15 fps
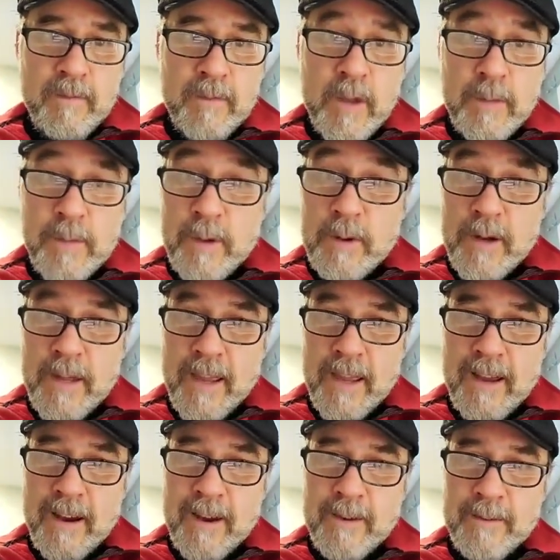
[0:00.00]
community
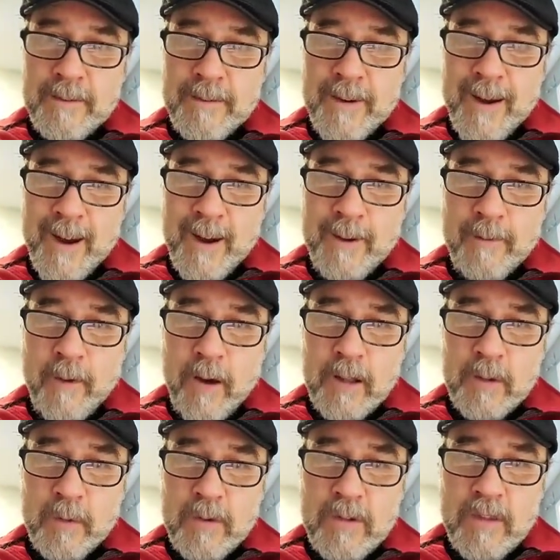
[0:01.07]
of
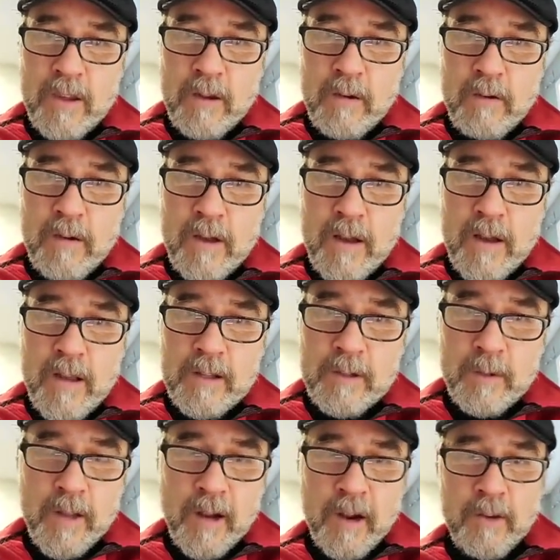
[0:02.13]
followers here,
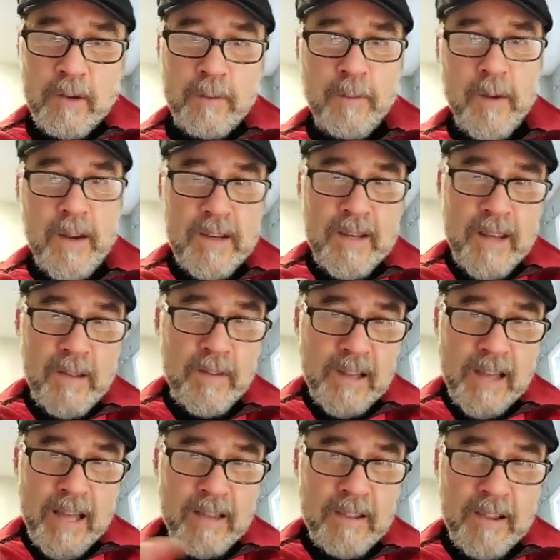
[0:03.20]
including our good friend David
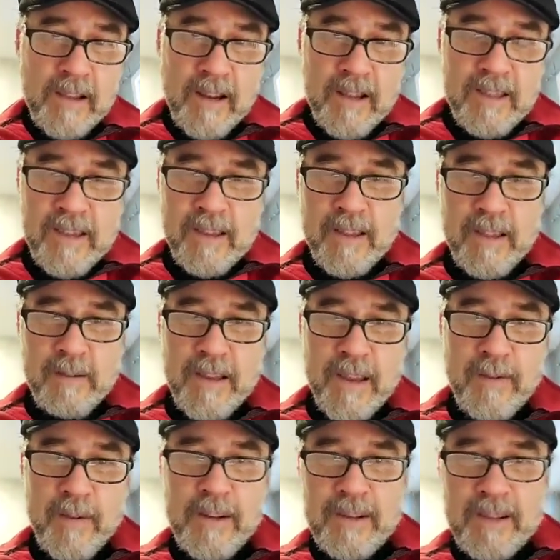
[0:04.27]
Lancelot. I see you there,
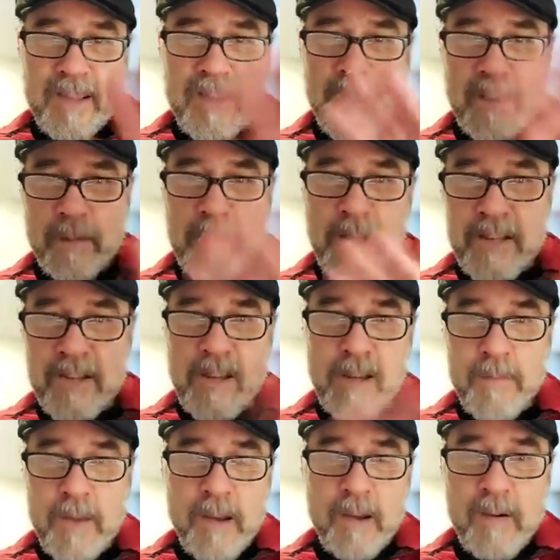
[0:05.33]
David. Good to see you. I'm glad you
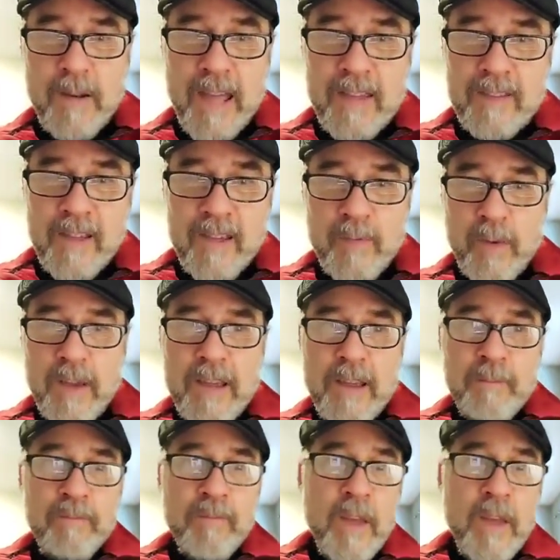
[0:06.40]
could be here again this week.